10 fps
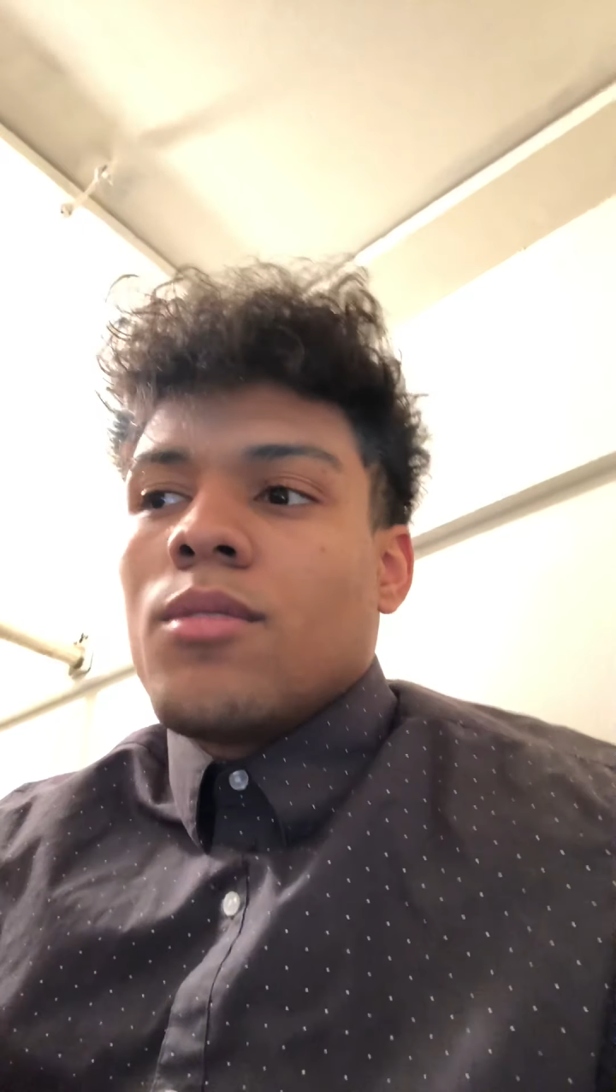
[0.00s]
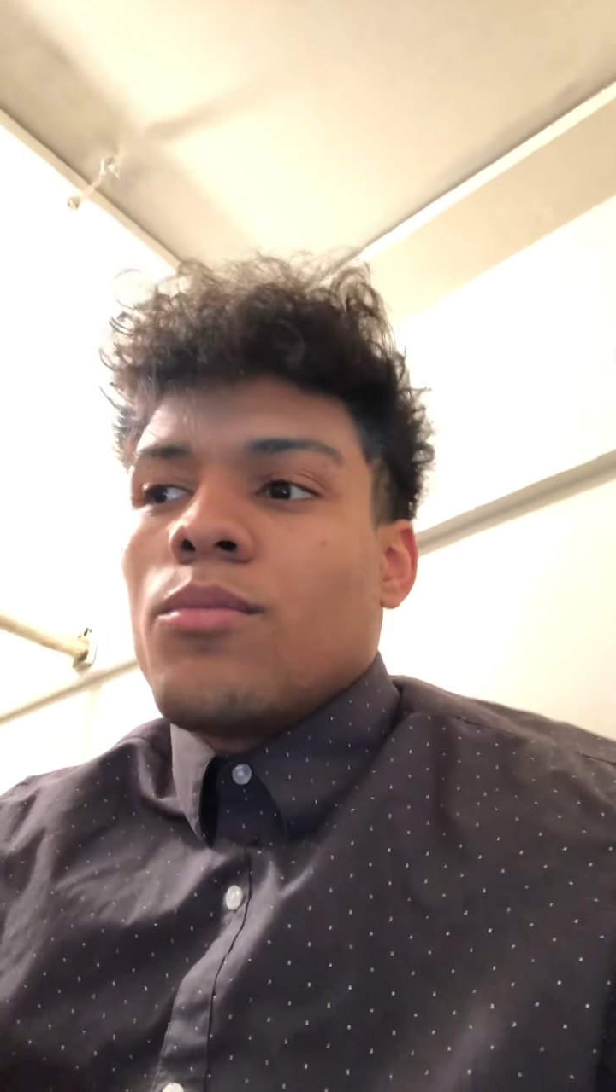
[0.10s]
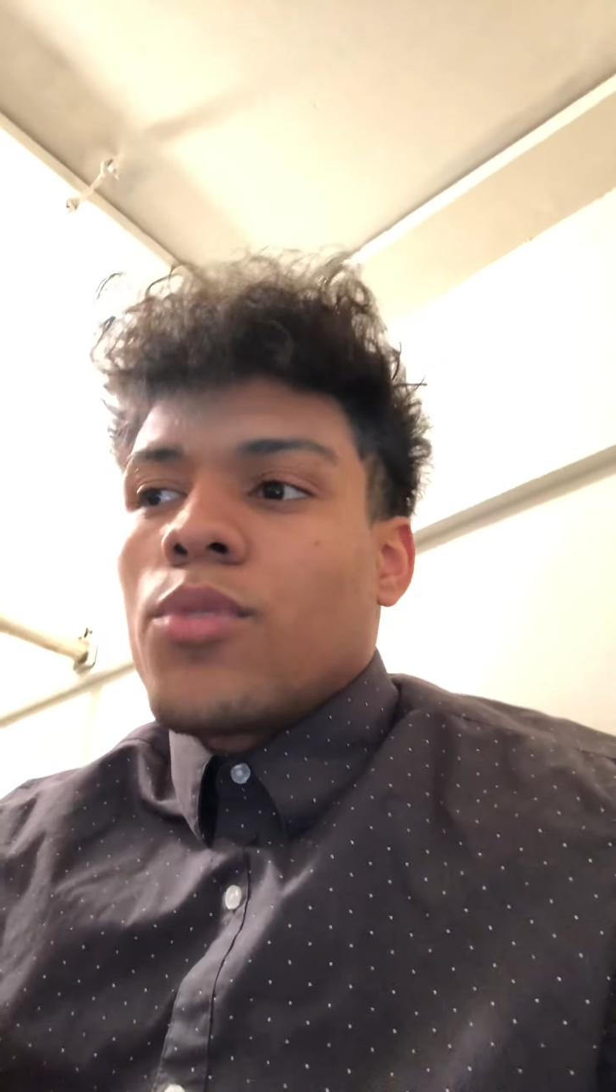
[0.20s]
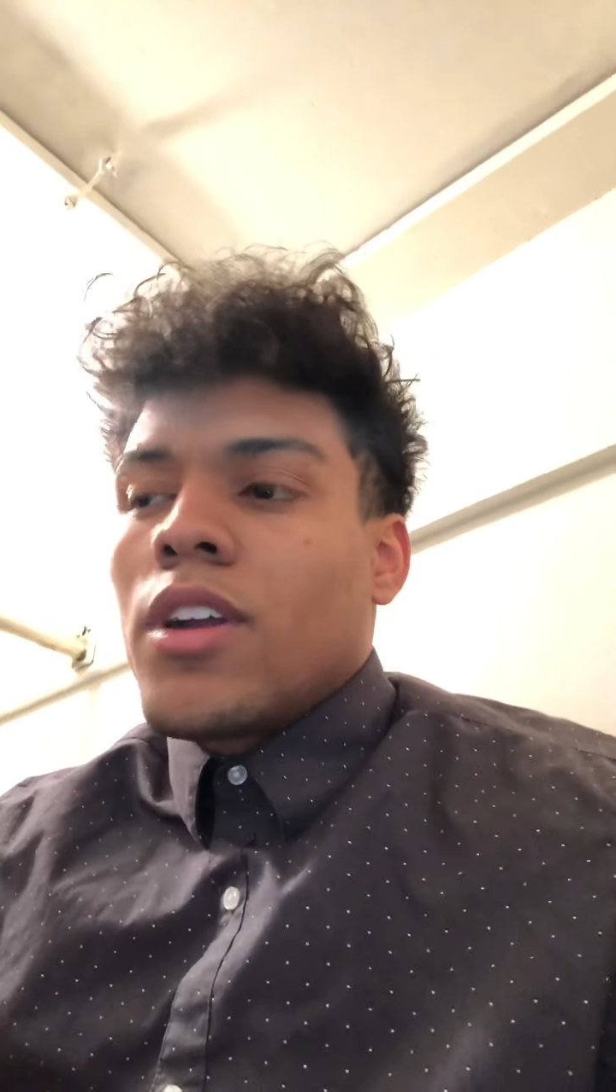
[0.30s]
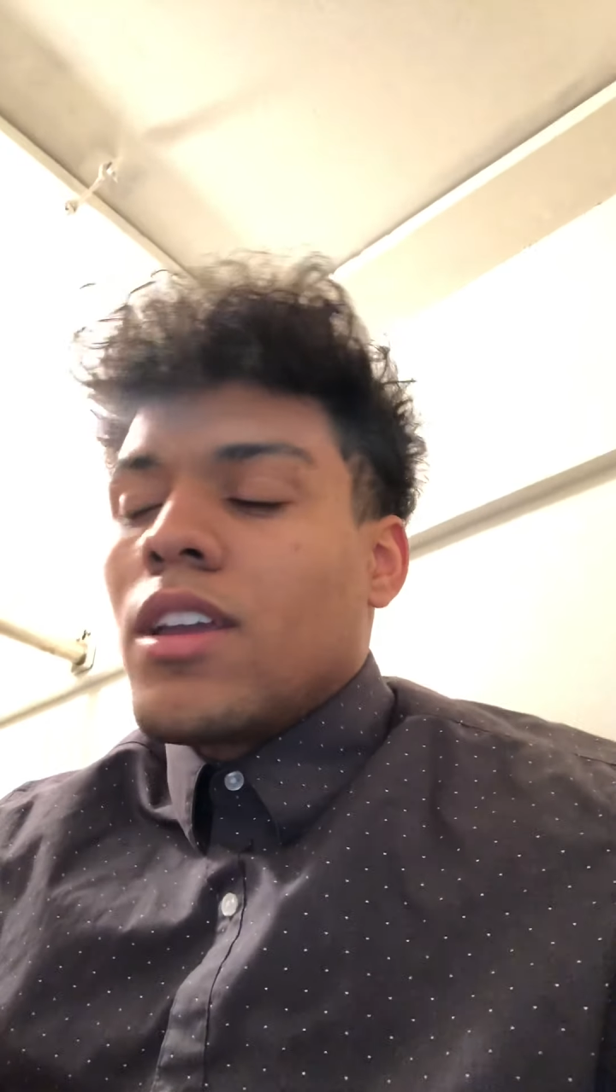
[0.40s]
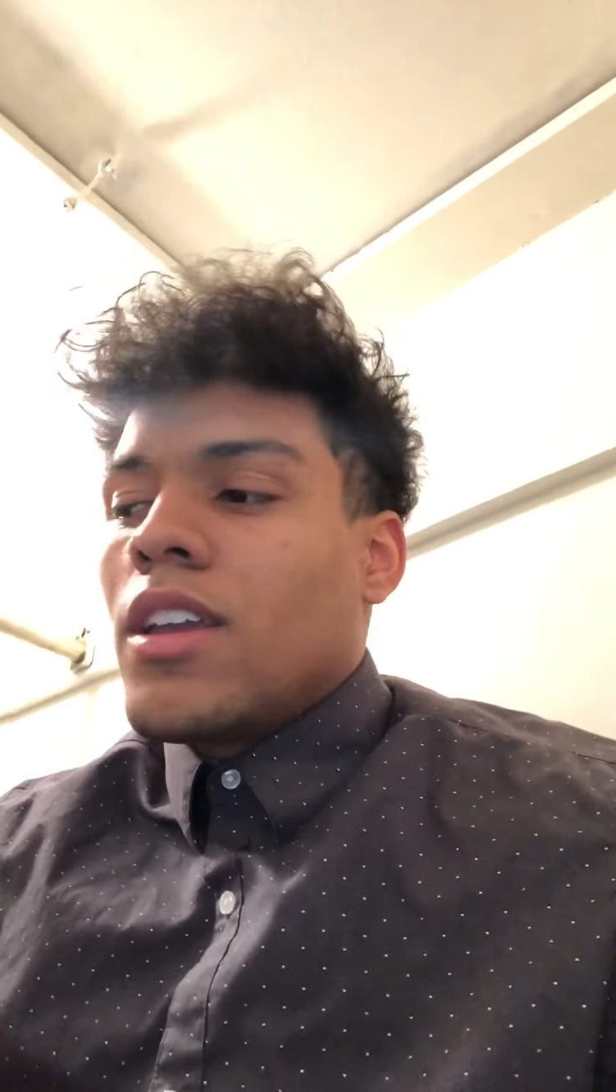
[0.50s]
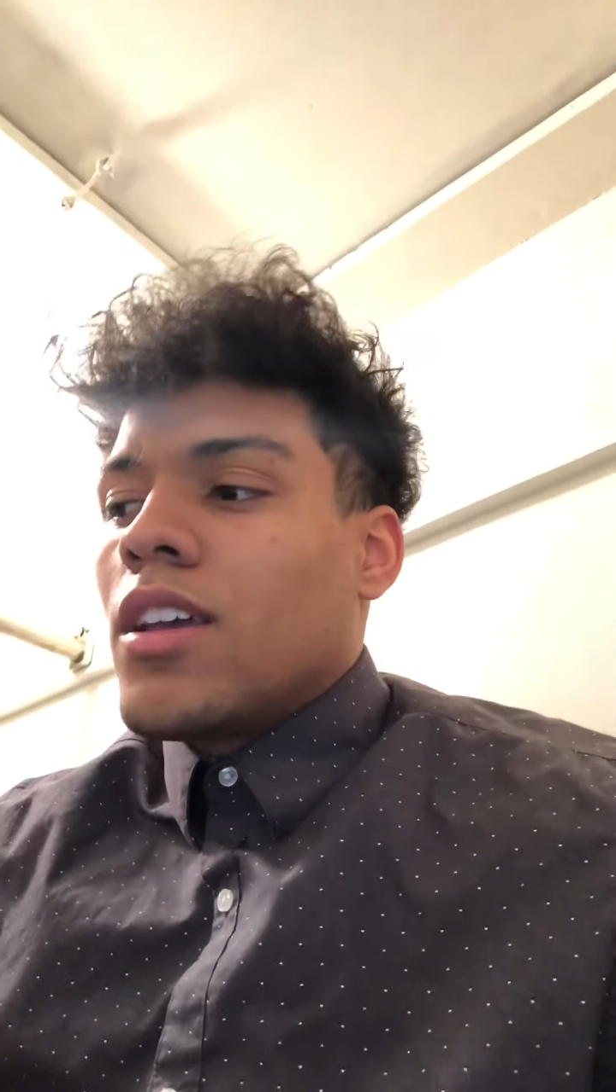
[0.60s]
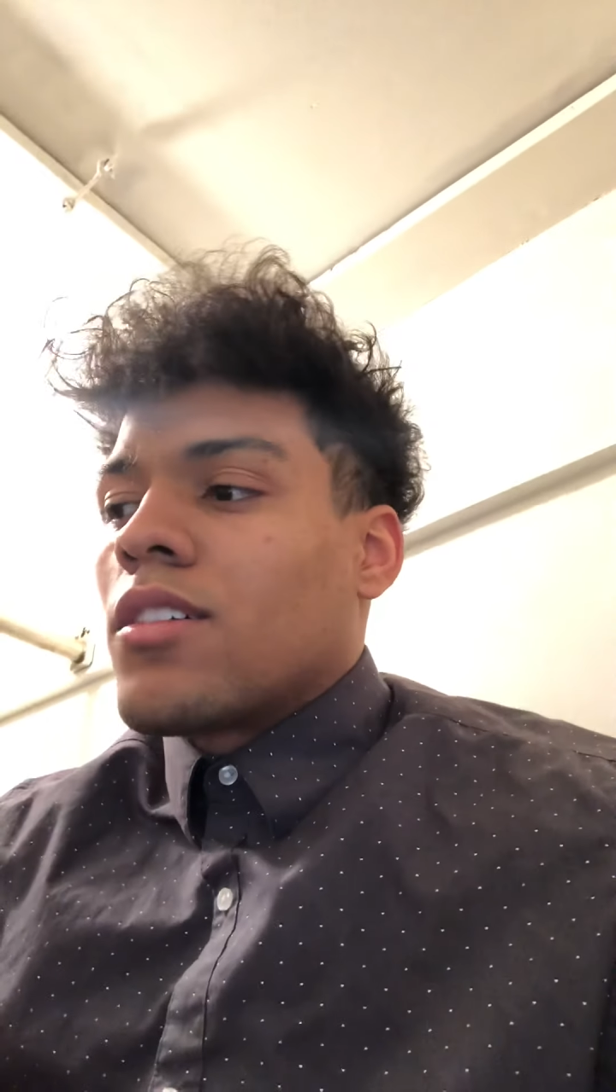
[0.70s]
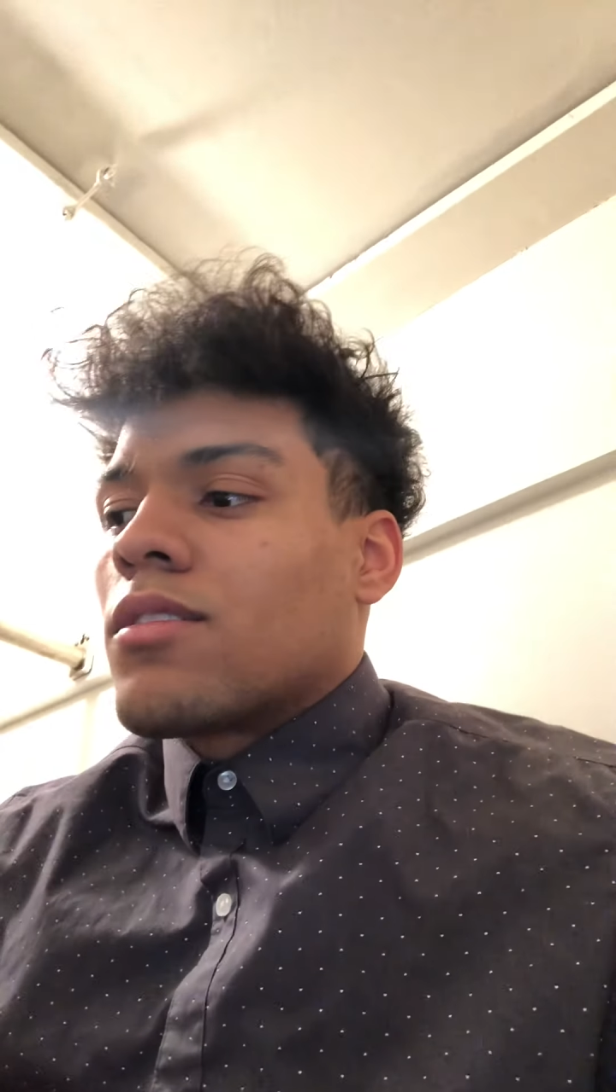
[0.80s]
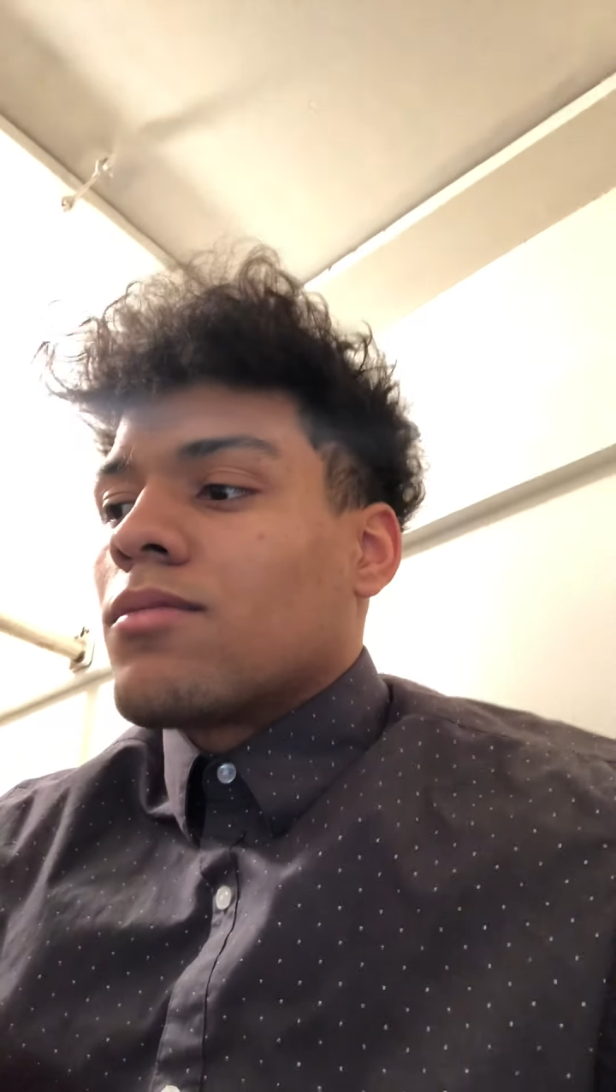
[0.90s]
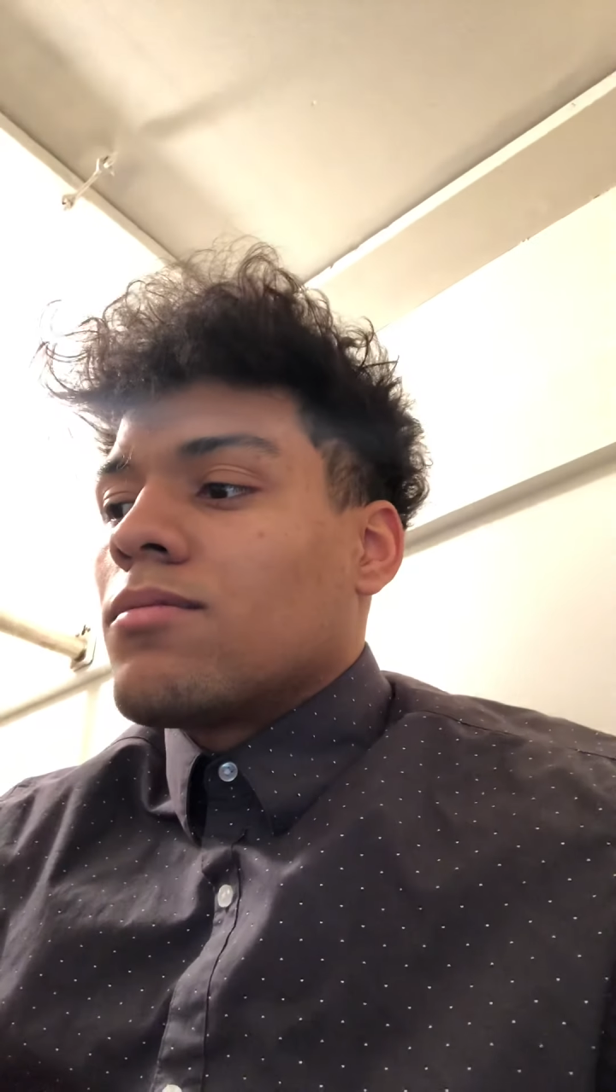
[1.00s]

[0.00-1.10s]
bringing